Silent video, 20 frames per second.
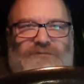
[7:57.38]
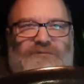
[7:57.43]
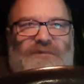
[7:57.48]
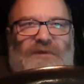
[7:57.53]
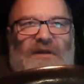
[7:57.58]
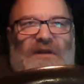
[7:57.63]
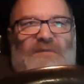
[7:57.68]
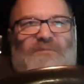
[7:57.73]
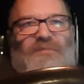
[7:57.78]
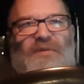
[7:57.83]

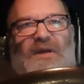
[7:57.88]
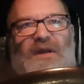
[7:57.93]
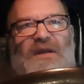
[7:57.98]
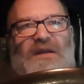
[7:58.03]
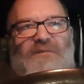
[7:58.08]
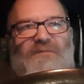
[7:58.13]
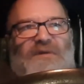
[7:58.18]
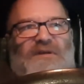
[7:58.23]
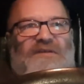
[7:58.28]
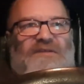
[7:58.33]
and
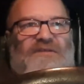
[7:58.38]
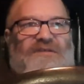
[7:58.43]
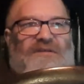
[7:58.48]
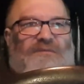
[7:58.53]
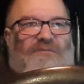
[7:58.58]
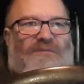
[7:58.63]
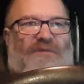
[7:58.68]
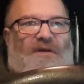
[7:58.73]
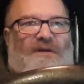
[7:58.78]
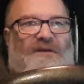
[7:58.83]
paid me
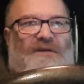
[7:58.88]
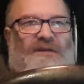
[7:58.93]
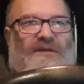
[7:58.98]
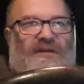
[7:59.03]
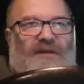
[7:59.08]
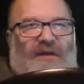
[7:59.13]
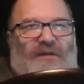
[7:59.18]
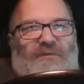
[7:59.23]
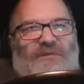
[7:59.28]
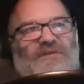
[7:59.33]
some money
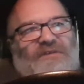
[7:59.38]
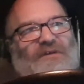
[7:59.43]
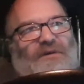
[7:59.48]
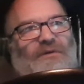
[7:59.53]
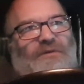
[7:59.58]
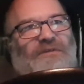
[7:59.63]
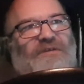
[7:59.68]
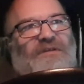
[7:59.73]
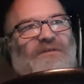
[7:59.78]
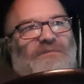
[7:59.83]
that was
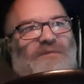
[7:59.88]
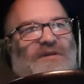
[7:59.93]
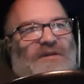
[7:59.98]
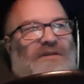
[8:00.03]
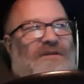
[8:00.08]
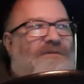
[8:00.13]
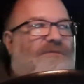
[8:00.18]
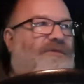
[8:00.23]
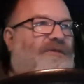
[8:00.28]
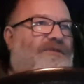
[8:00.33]
owed to
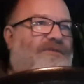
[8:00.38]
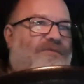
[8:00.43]
me, which